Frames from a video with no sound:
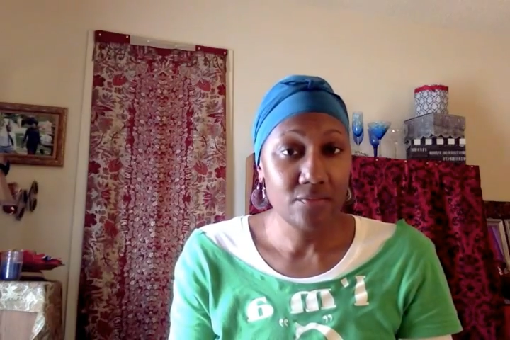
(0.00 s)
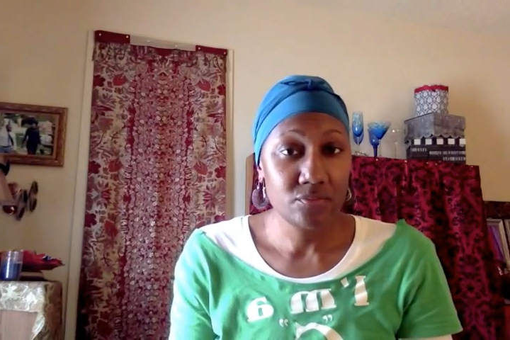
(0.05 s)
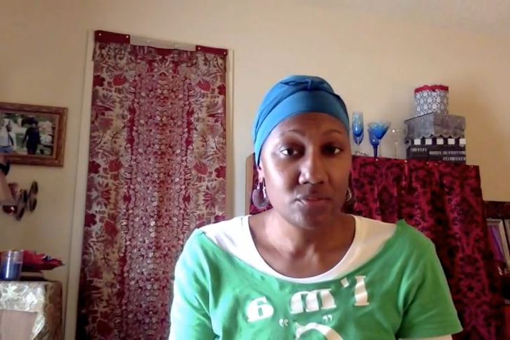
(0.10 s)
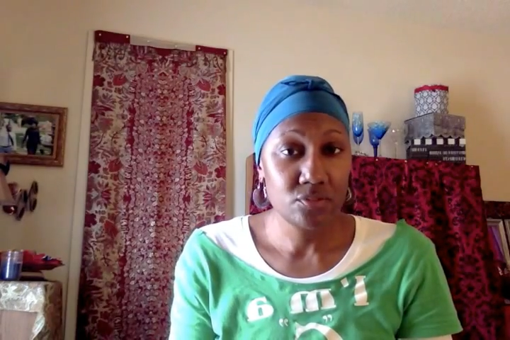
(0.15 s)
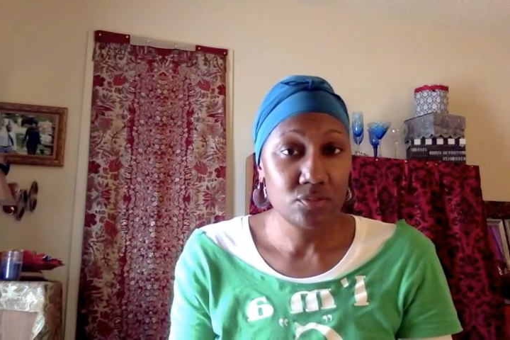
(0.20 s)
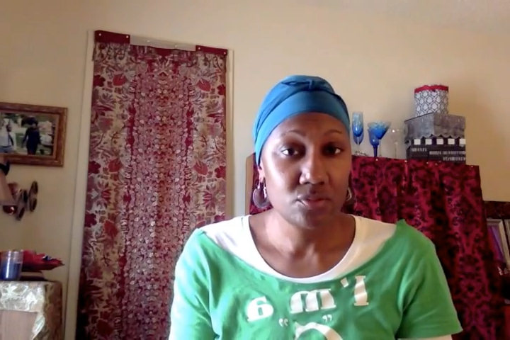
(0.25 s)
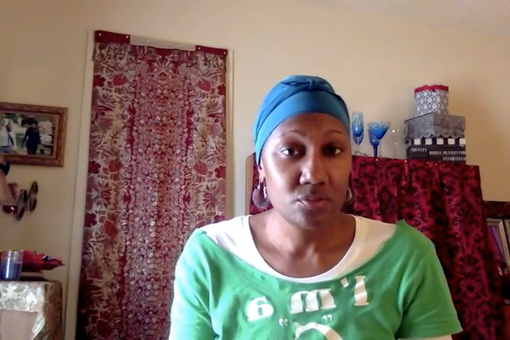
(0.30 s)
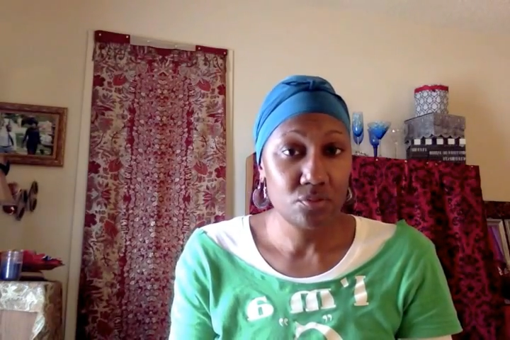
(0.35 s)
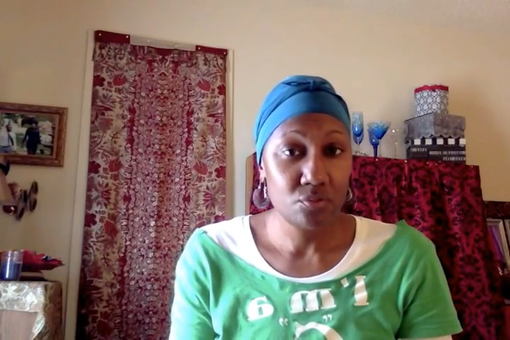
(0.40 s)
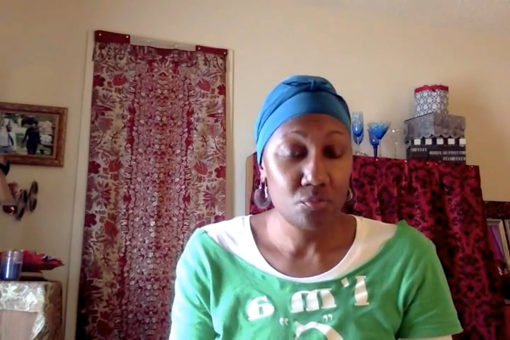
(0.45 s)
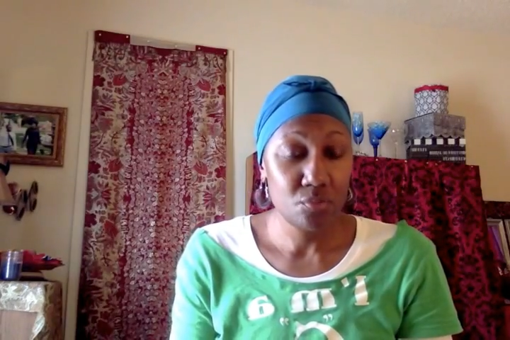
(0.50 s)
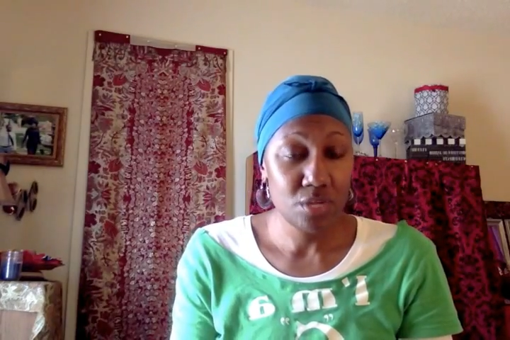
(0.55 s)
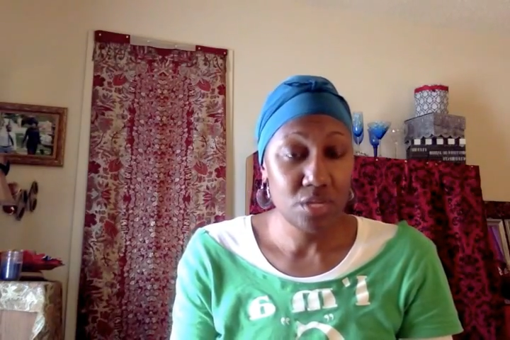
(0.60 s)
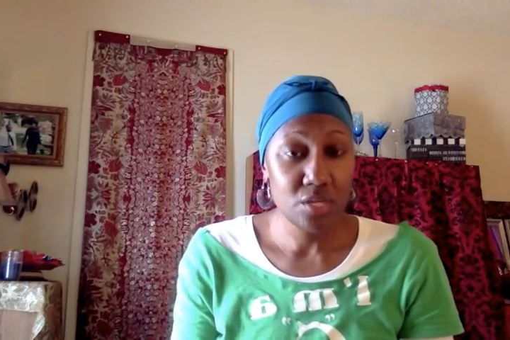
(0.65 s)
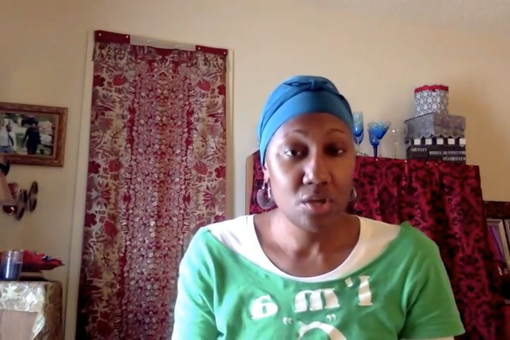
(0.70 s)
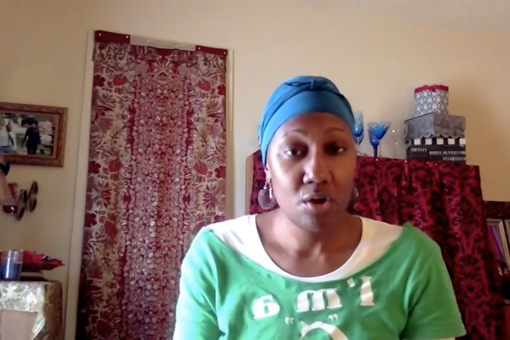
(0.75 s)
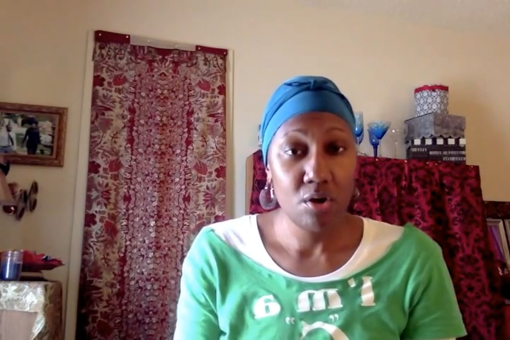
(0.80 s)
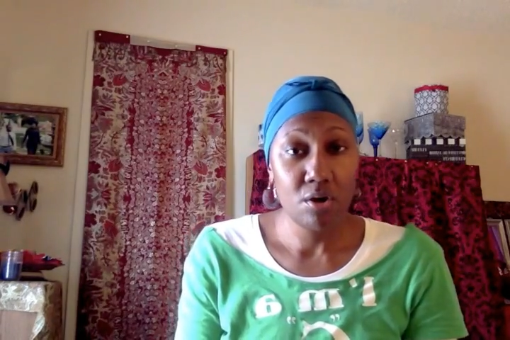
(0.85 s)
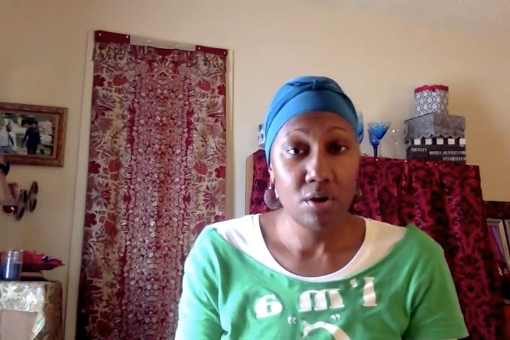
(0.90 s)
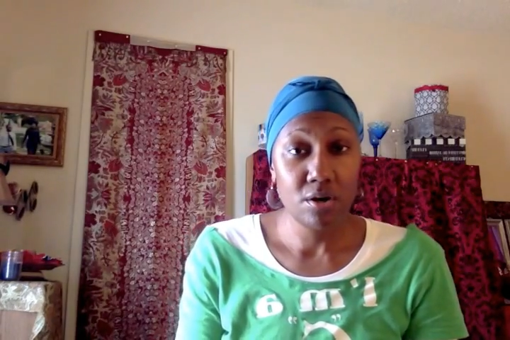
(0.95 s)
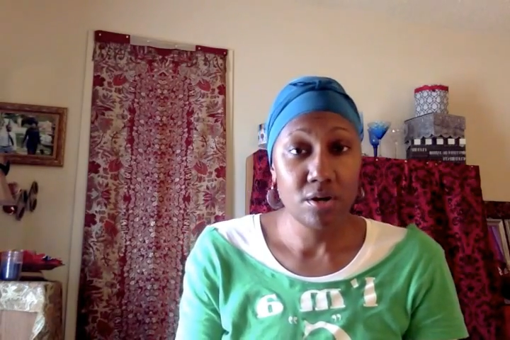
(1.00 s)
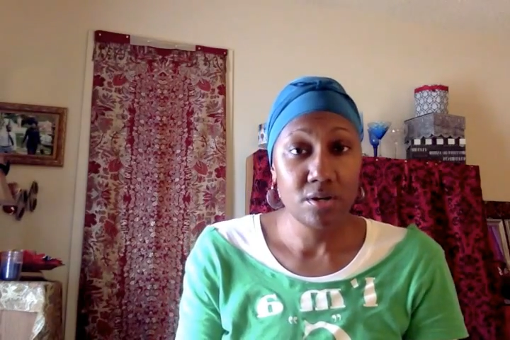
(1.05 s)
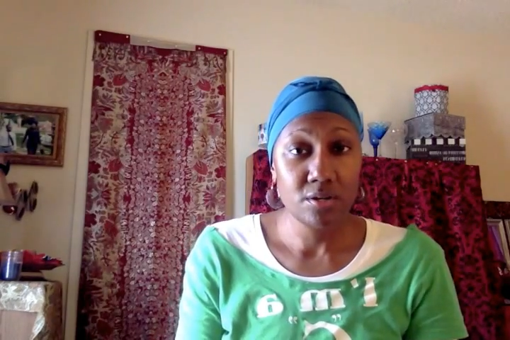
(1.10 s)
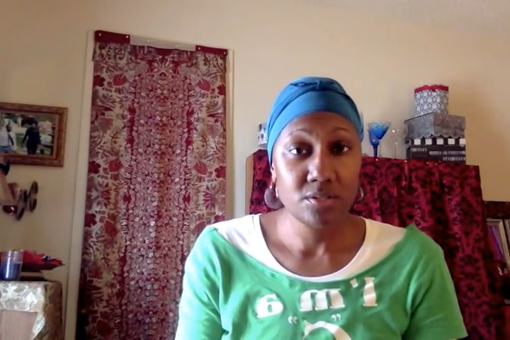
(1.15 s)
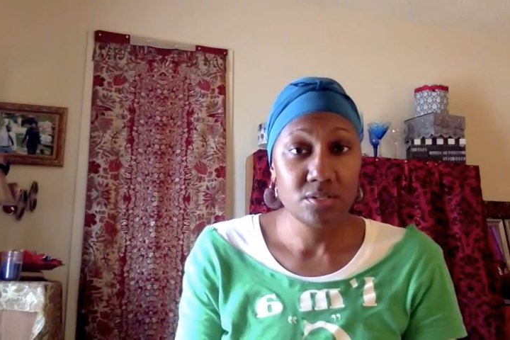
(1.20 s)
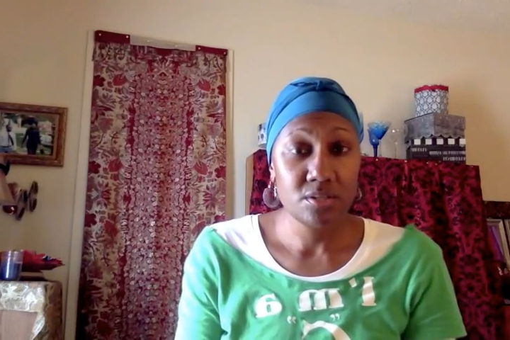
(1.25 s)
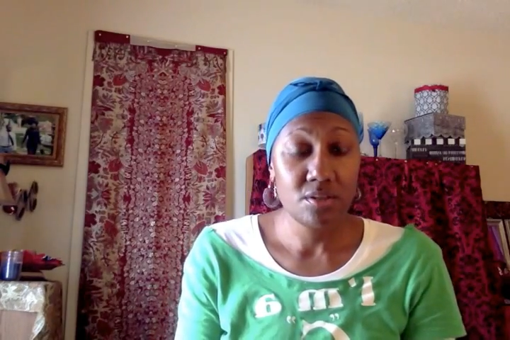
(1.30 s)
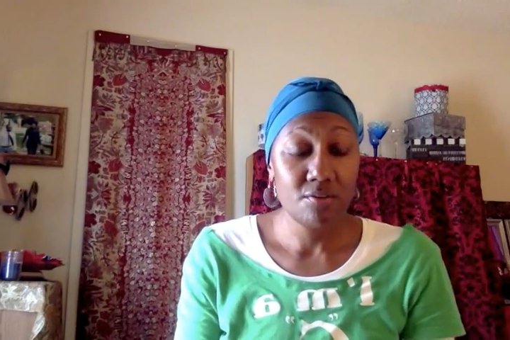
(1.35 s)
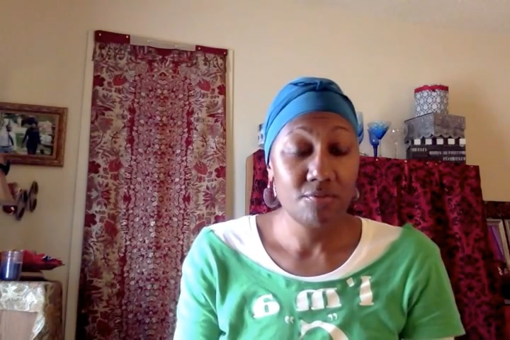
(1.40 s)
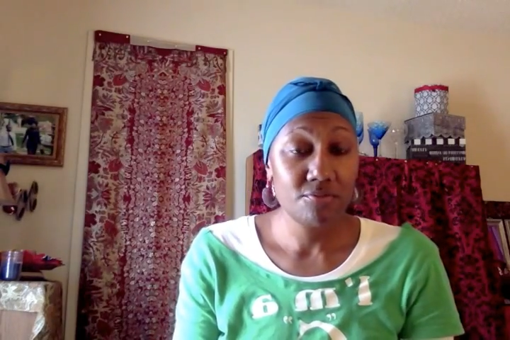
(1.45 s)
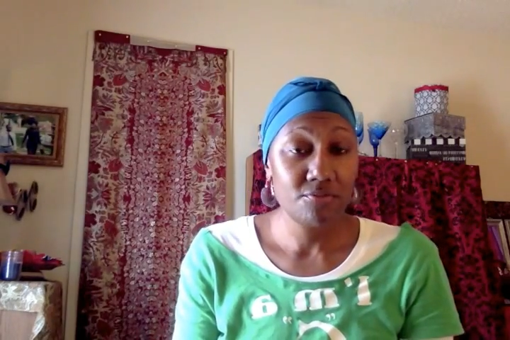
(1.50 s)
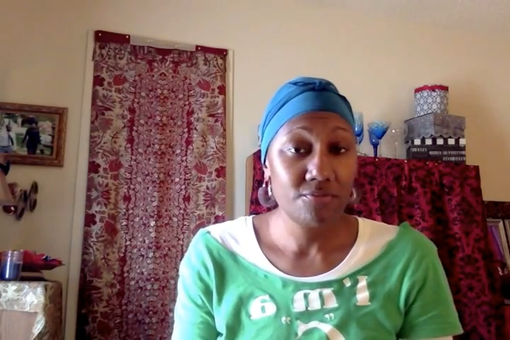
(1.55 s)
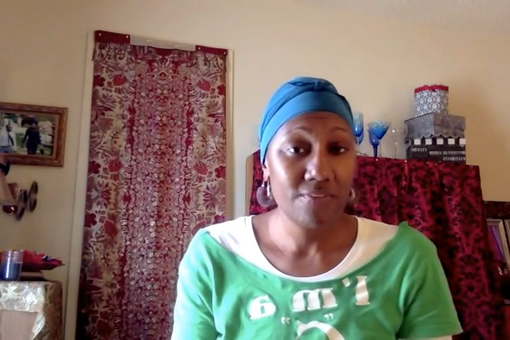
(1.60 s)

to 3 yards of